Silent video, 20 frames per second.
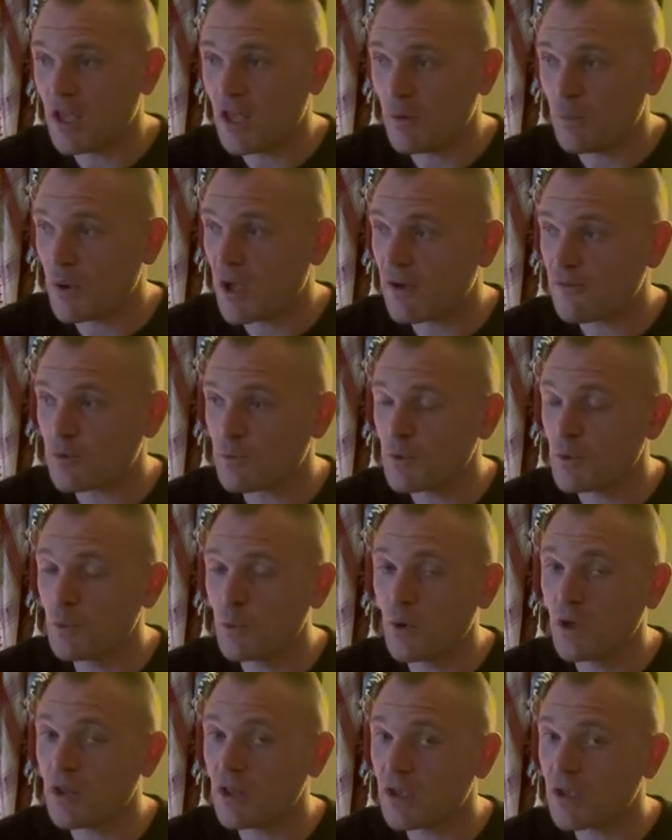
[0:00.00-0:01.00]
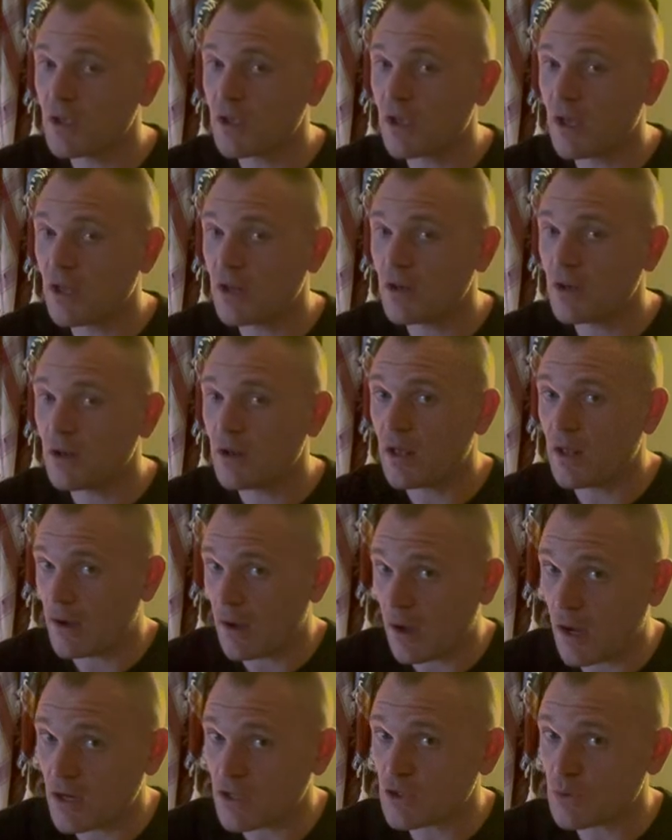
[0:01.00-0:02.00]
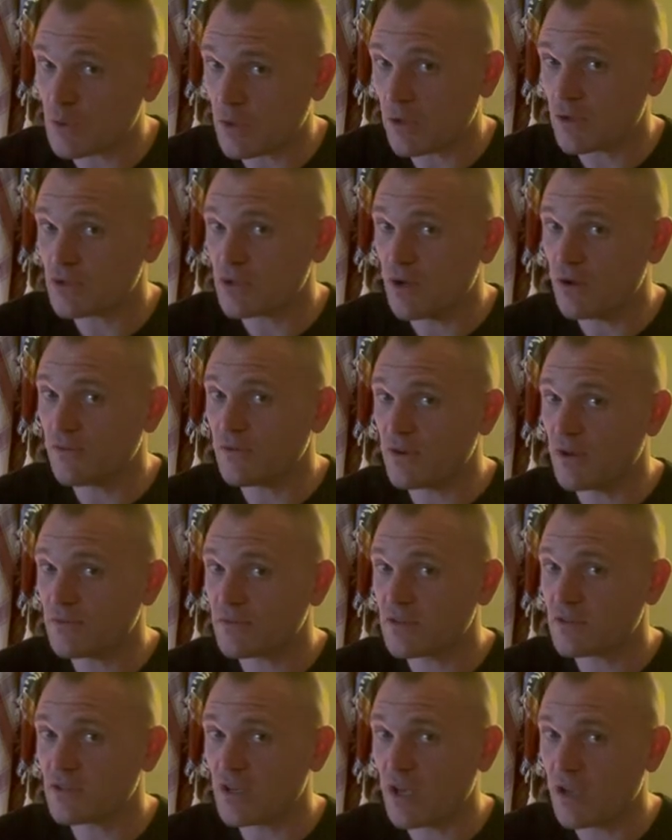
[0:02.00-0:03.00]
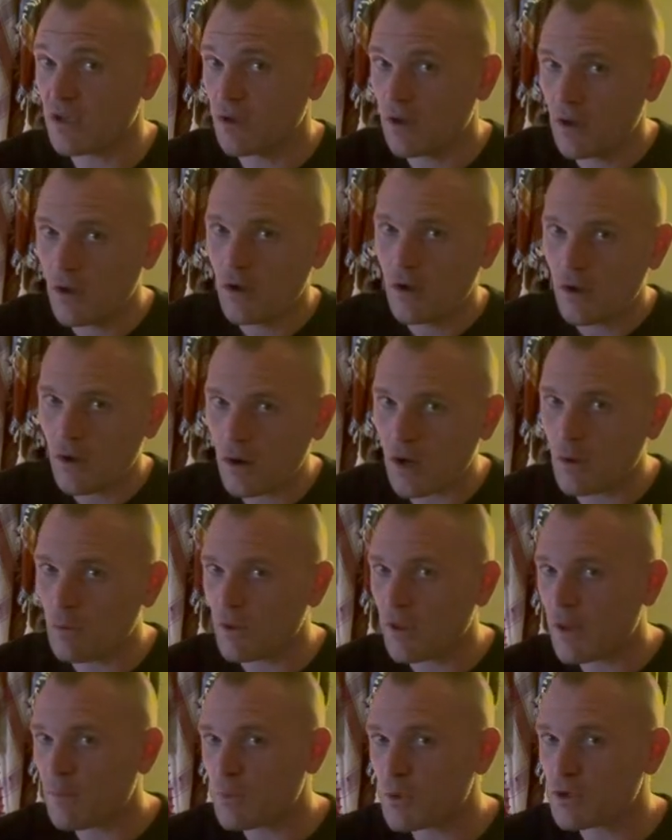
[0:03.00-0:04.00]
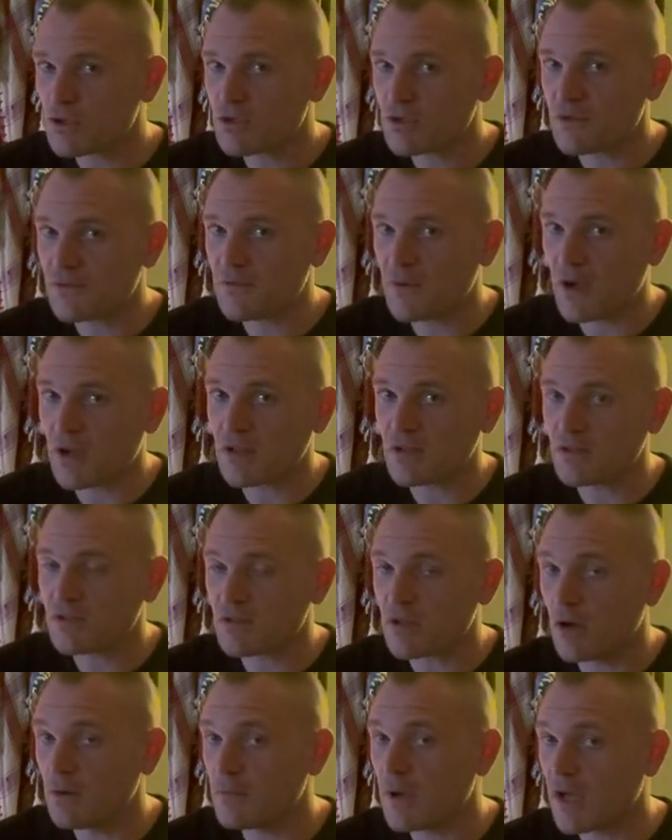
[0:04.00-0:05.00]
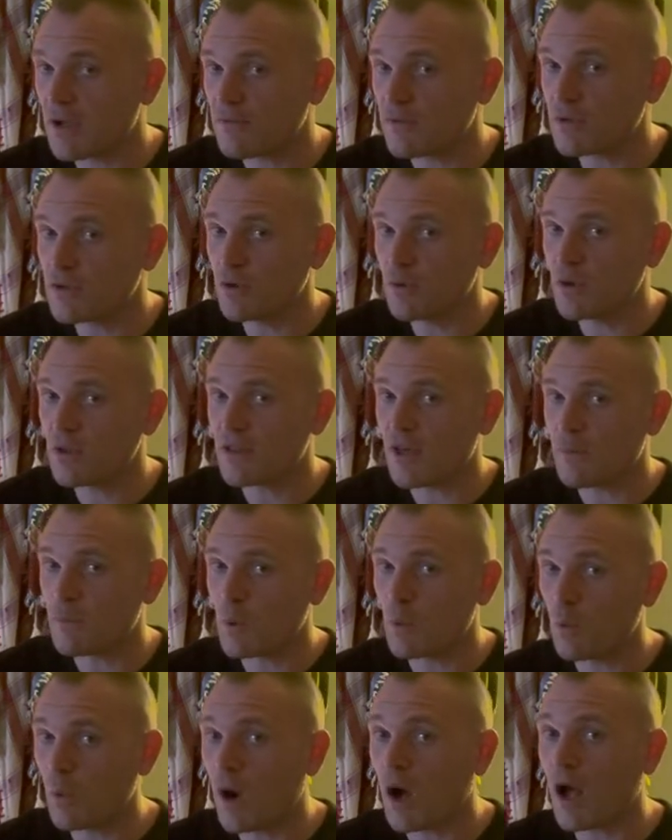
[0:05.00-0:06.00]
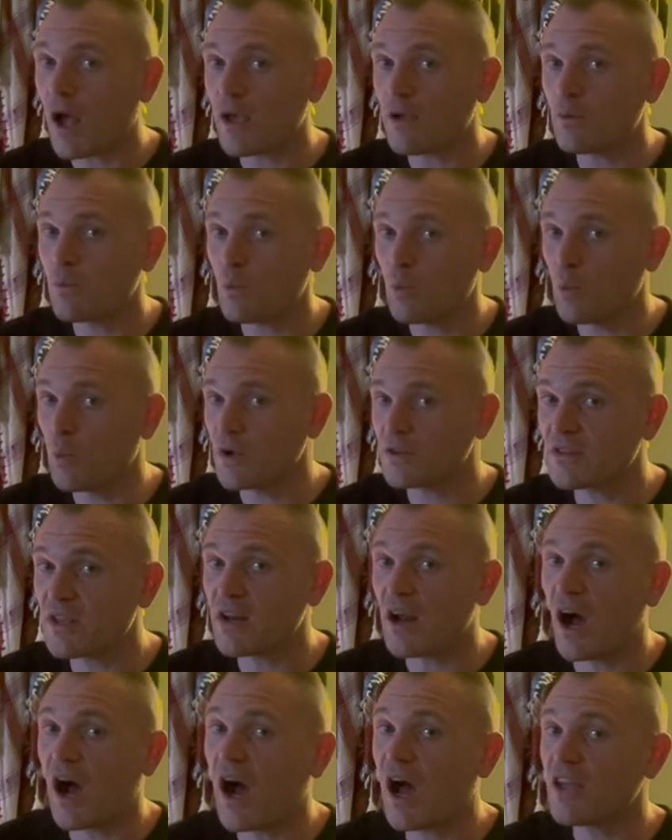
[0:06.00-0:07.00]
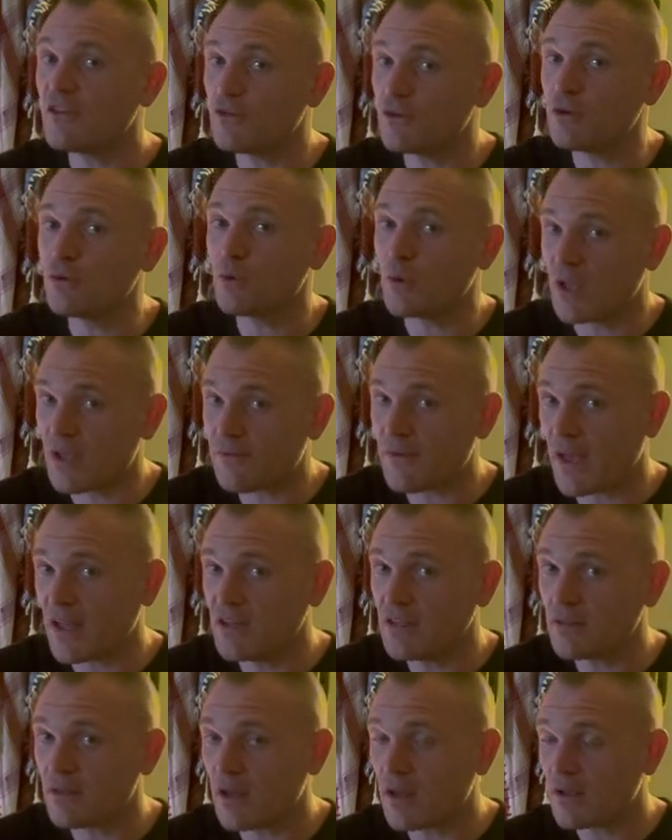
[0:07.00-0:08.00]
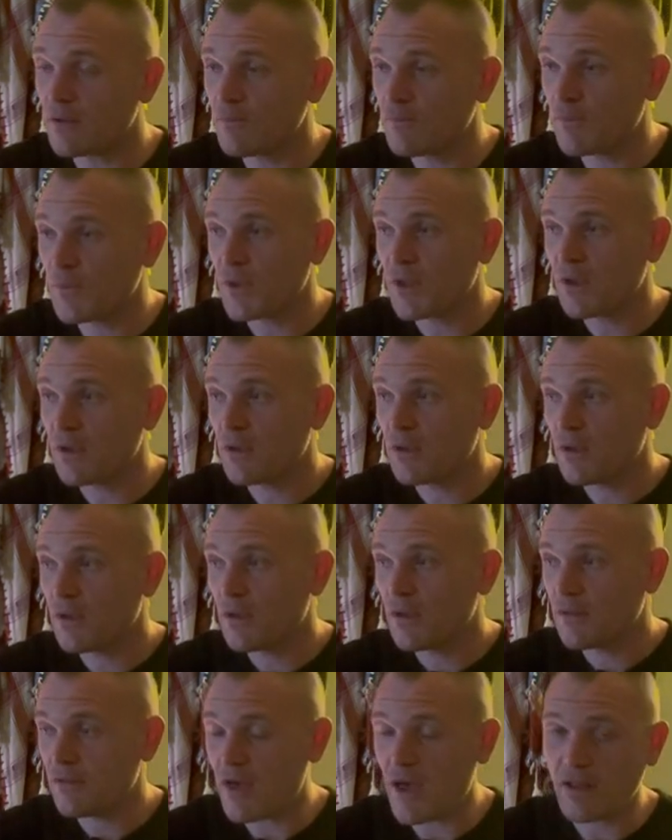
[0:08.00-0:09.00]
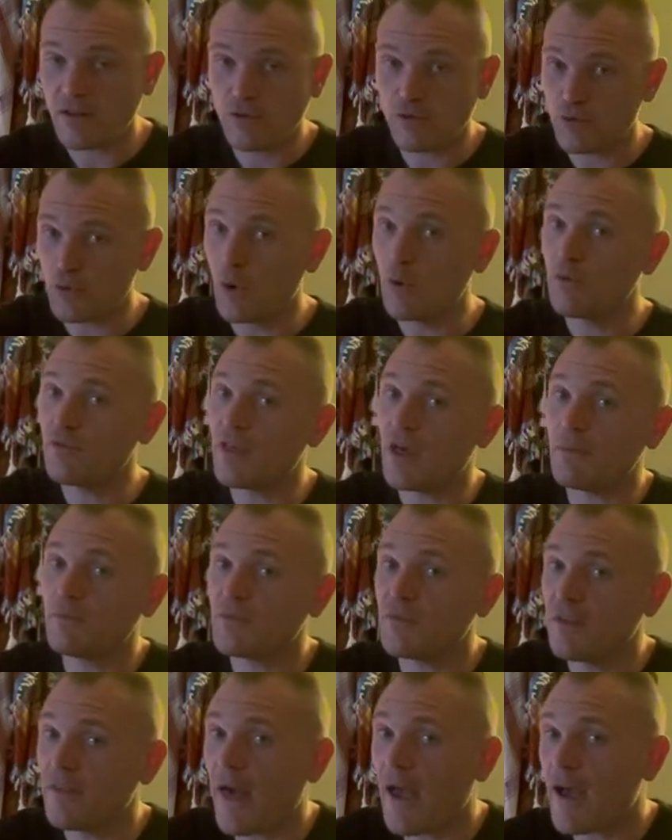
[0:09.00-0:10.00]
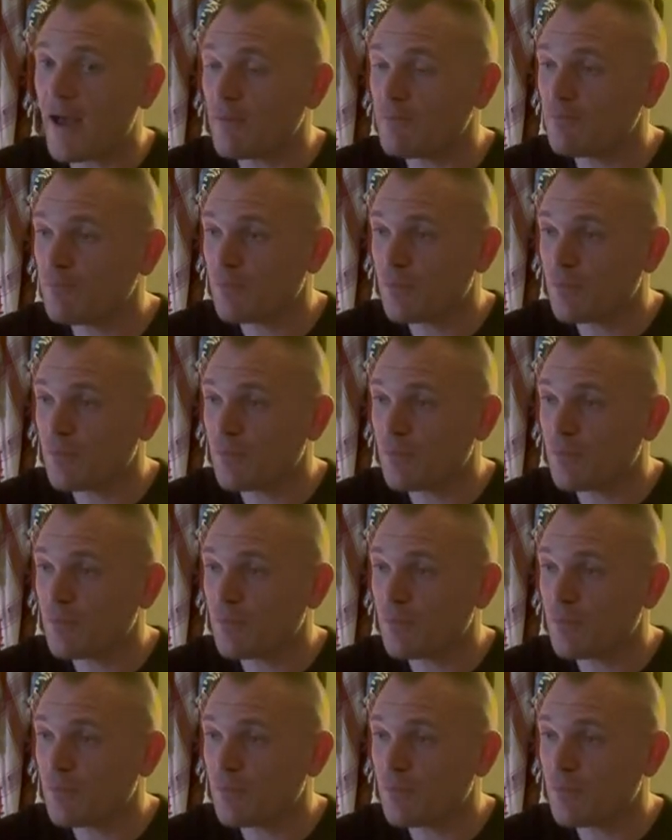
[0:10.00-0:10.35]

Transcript: And we have to be willing and, and honest with ourselves enough to say, all right, well, that person's a fucking scumbag for doing that, but why? What did I do, if anything, that drove them to that?